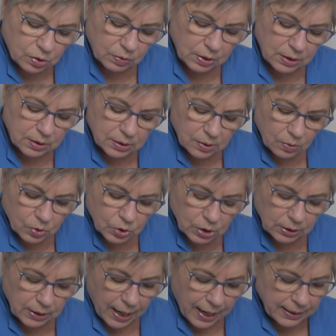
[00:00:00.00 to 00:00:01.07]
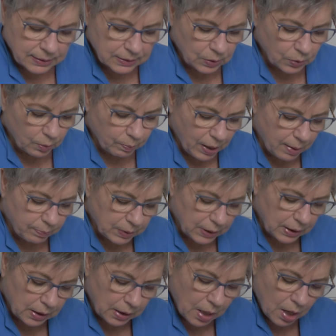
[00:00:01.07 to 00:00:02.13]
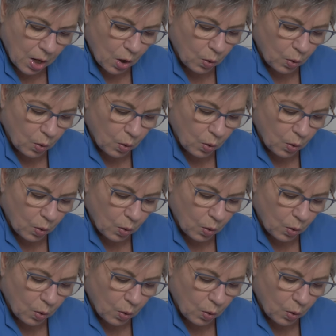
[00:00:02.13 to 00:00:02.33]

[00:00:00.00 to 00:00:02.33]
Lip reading: you can socialize your puppy